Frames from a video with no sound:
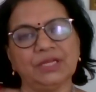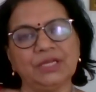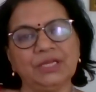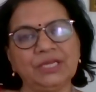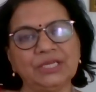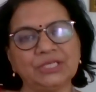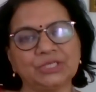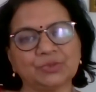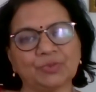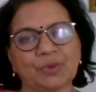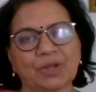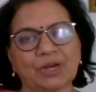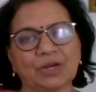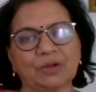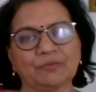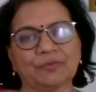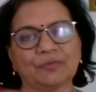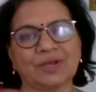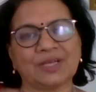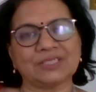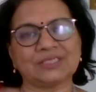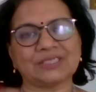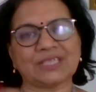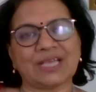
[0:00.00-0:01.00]
each one
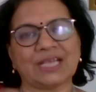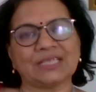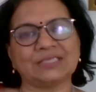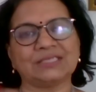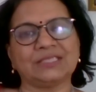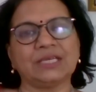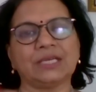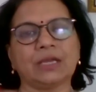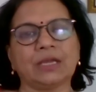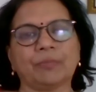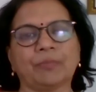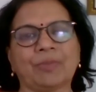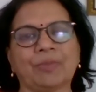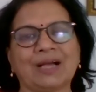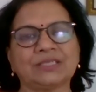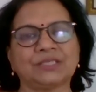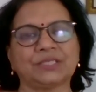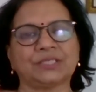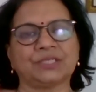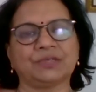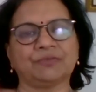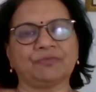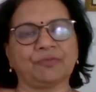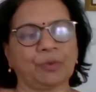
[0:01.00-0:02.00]
of us has the
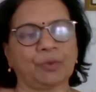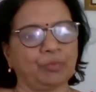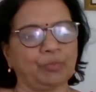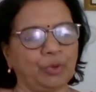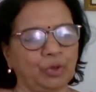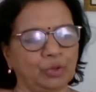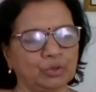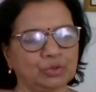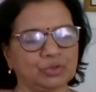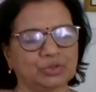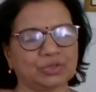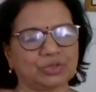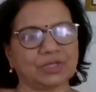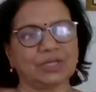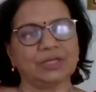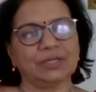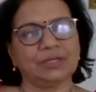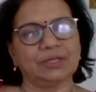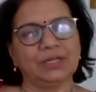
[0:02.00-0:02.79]
capacity for both.